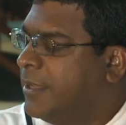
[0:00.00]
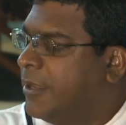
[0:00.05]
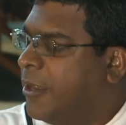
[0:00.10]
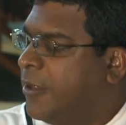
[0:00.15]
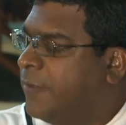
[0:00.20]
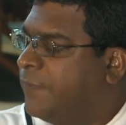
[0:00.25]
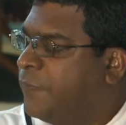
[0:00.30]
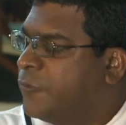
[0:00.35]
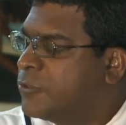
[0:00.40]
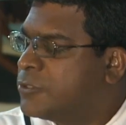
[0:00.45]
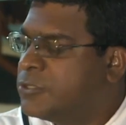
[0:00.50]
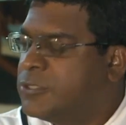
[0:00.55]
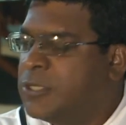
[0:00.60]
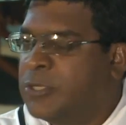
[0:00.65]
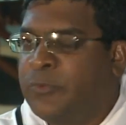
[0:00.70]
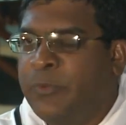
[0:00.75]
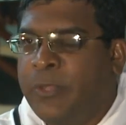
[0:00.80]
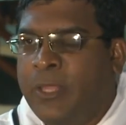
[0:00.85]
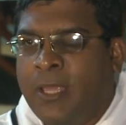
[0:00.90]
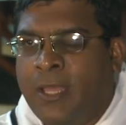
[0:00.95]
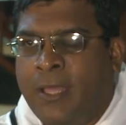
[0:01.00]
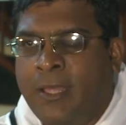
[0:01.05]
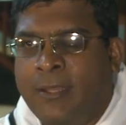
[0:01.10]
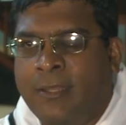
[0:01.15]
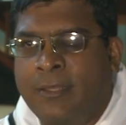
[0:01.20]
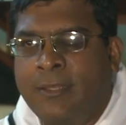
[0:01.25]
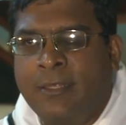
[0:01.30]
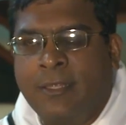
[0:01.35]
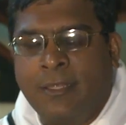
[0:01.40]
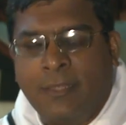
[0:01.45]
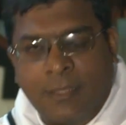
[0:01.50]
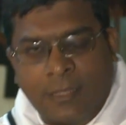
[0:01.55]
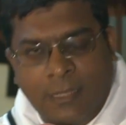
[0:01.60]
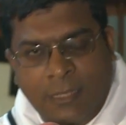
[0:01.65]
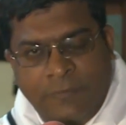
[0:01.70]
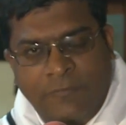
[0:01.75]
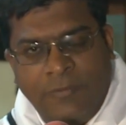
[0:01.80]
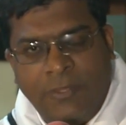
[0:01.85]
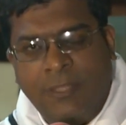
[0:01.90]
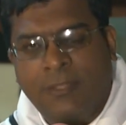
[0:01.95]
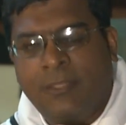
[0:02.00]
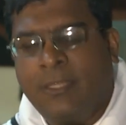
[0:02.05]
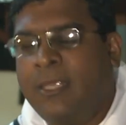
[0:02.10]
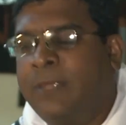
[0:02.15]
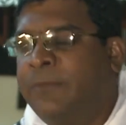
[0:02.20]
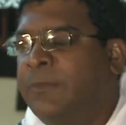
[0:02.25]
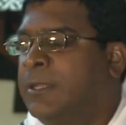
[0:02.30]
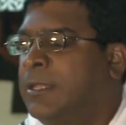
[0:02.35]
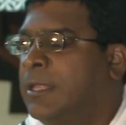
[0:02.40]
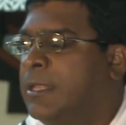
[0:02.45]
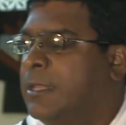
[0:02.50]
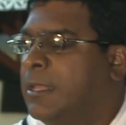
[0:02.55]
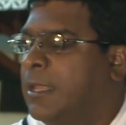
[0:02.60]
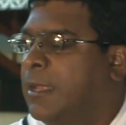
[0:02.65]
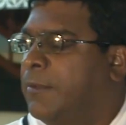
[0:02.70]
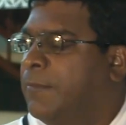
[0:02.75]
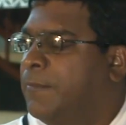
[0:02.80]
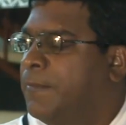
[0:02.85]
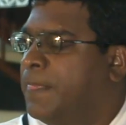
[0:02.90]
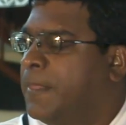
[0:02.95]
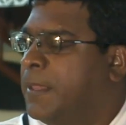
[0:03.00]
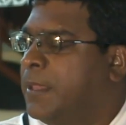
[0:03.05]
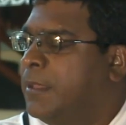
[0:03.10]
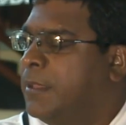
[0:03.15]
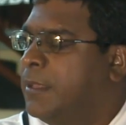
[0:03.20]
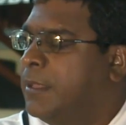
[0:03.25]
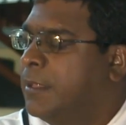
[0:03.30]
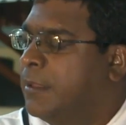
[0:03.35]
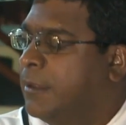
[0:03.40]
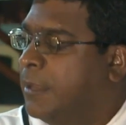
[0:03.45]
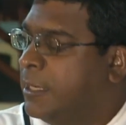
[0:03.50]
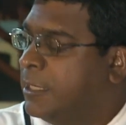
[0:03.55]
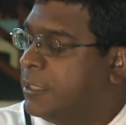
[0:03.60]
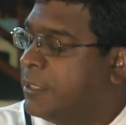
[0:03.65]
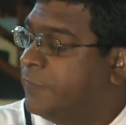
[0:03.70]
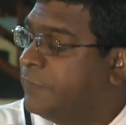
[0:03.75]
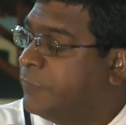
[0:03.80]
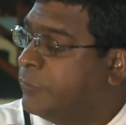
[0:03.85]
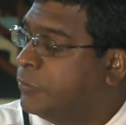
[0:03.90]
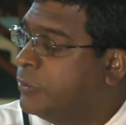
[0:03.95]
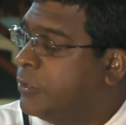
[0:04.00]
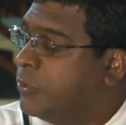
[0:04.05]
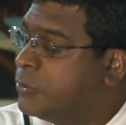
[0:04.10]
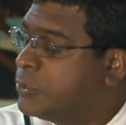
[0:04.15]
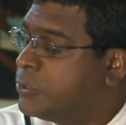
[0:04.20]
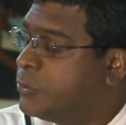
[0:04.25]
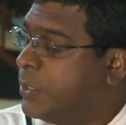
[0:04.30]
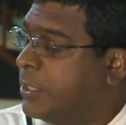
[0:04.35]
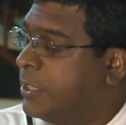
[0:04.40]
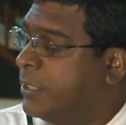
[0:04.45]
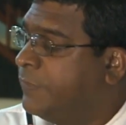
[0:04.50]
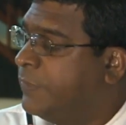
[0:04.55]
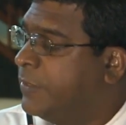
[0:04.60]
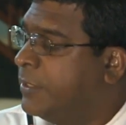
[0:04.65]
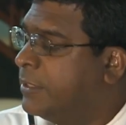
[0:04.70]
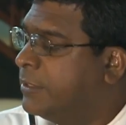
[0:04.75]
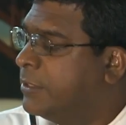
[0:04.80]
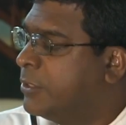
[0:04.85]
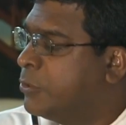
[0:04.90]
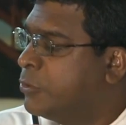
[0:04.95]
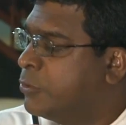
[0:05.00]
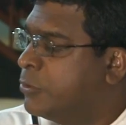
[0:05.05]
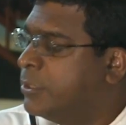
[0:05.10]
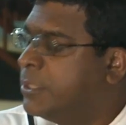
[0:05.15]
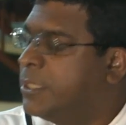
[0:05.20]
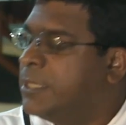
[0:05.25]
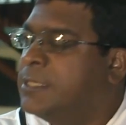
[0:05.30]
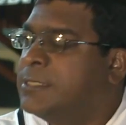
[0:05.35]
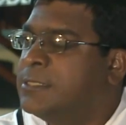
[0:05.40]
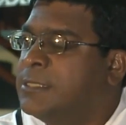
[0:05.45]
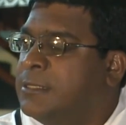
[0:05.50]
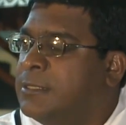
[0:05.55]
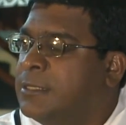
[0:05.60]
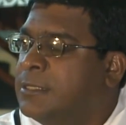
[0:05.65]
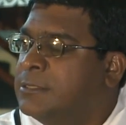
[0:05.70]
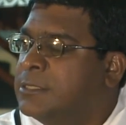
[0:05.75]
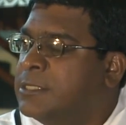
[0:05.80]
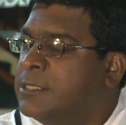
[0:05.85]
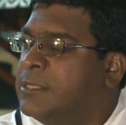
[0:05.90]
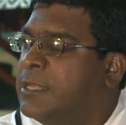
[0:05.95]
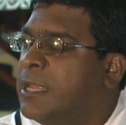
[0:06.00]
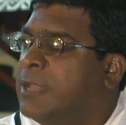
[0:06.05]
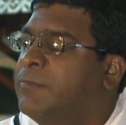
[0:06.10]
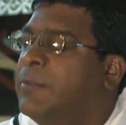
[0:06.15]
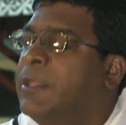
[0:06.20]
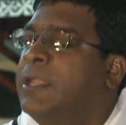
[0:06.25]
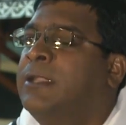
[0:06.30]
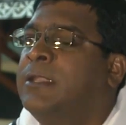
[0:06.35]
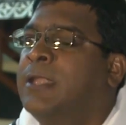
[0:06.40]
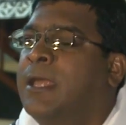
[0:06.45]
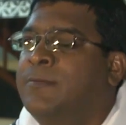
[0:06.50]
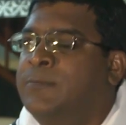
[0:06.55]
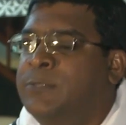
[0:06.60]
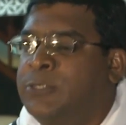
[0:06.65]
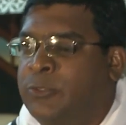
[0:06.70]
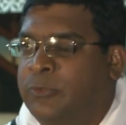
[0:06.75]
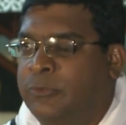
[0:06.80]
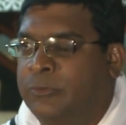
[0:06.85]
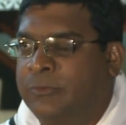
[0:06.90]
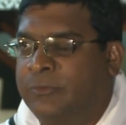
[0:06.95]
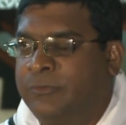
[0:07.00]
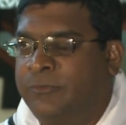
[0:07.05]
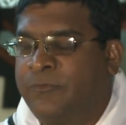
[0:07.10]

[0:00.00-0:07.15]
living in the urban area relative to those who are living in the rural areas in the interior and maritime zone,